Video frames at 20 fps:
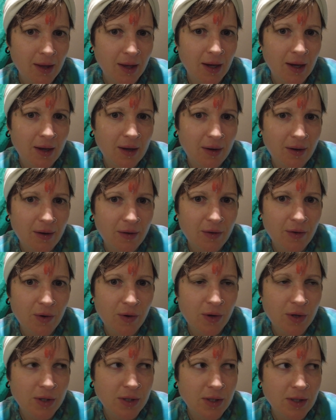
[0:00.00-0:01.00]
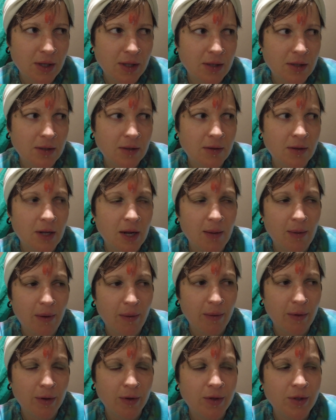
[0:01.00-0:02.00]
Like, of course, that's the name
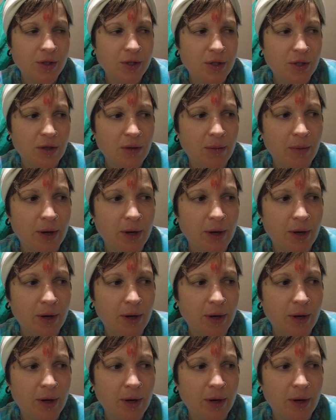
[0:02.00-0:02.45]
I'm used to.